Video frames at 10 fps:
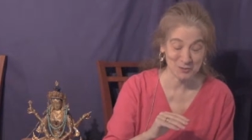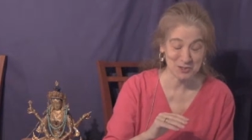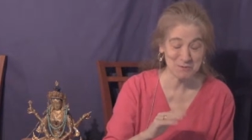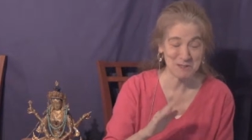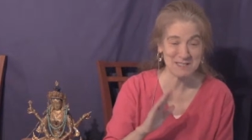
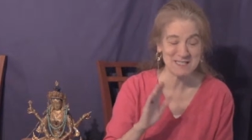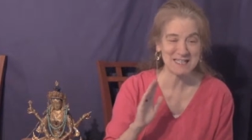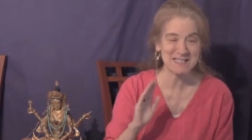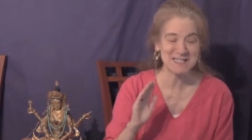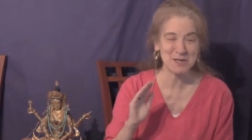which means
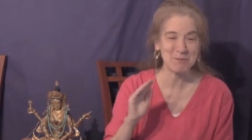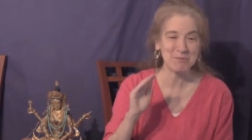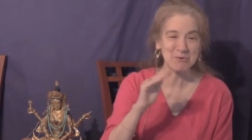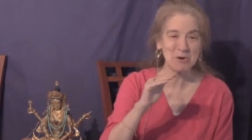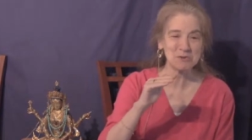that's the
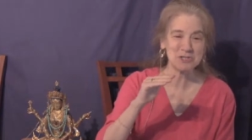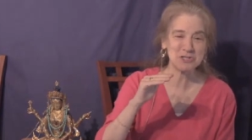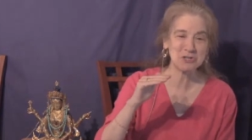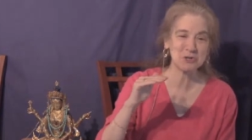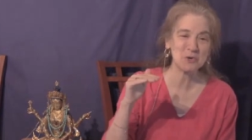approach
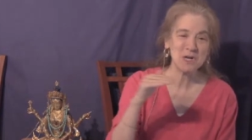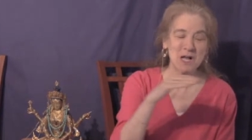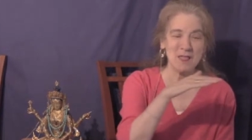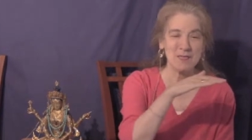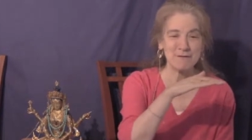to
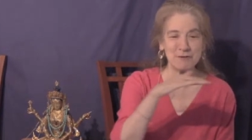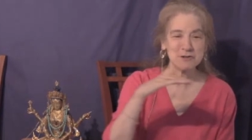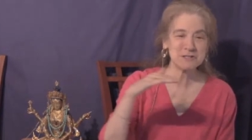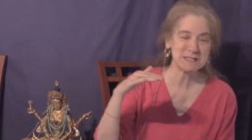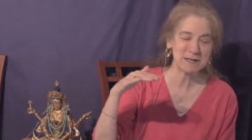the
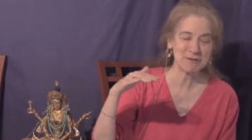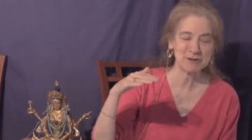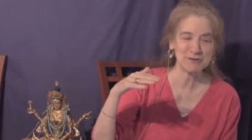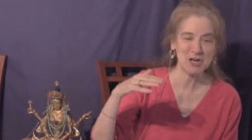first level of